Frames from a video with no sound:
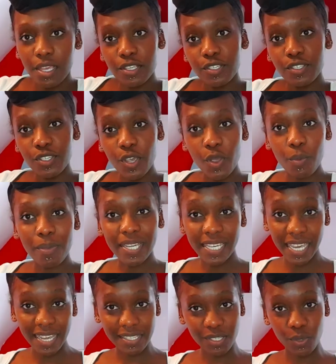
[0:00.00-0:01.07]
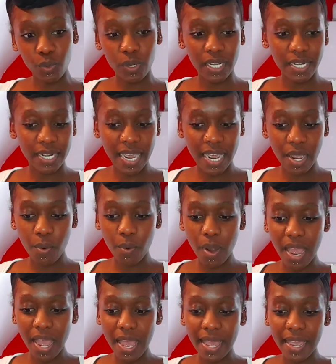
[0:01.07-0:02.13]
So my cakes are all in now.
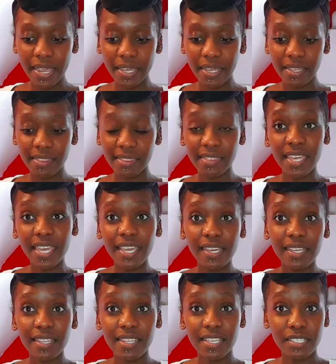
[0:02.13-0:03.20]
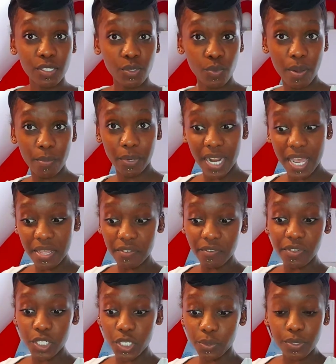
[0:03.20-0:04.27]
I think this is where I'm going to end the
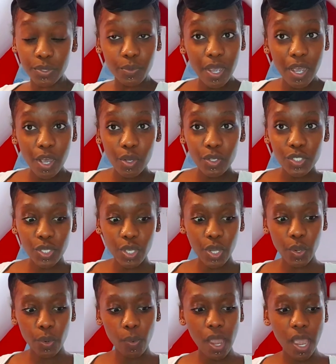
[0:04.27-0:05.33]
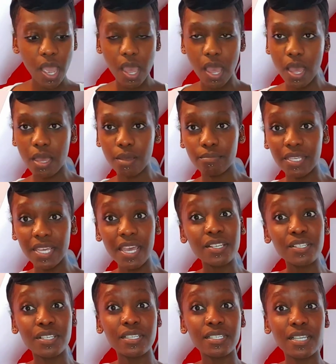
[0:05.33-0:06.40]
video as well. So yeah,
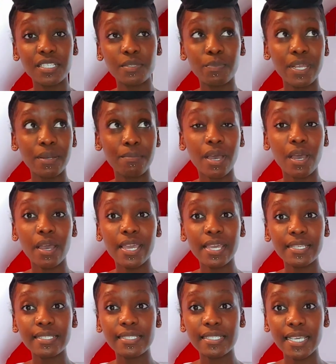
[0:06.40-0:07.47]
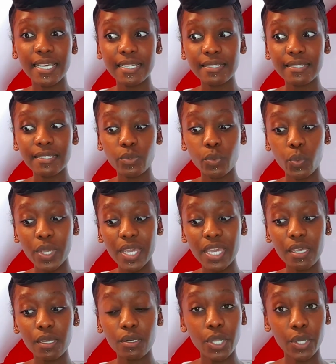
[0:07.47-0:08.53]
so this has been my
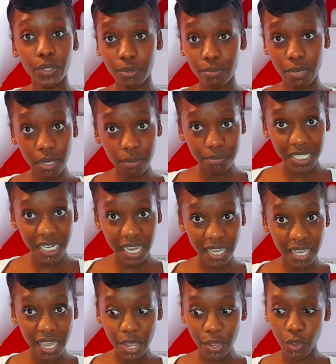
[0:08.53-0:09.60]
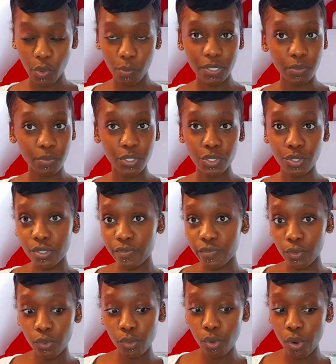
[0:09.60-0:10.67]
6-week locum update. I hope it's been
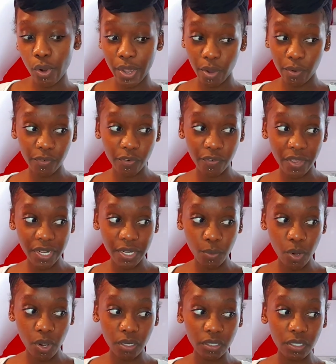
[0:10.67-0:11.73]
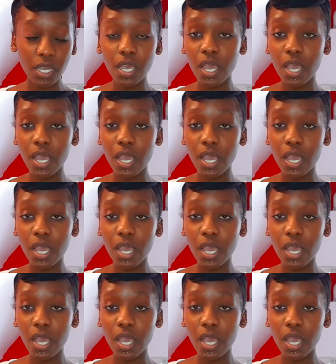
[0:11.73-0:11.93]
useful or helpful for anyone.